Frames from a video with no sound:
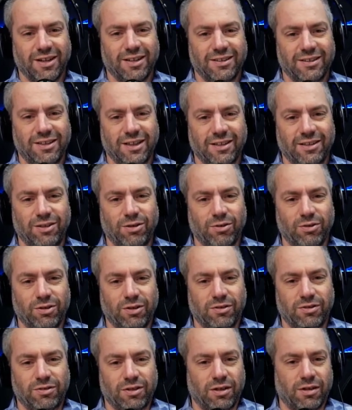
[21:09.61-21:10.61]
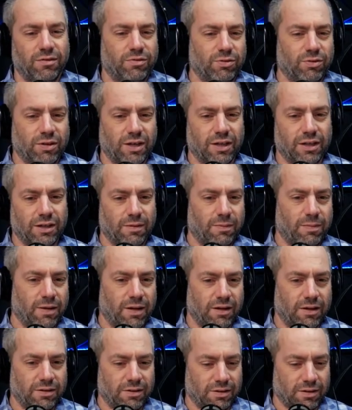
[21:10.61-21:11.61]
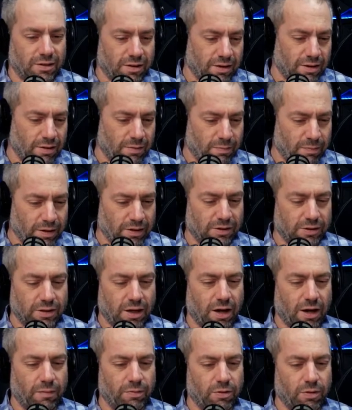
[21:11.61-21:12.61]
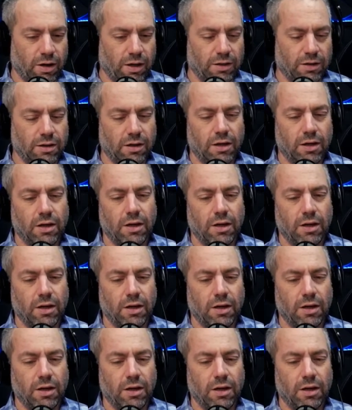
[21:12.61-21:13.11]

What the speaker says: that you deserve to get the best upgrade.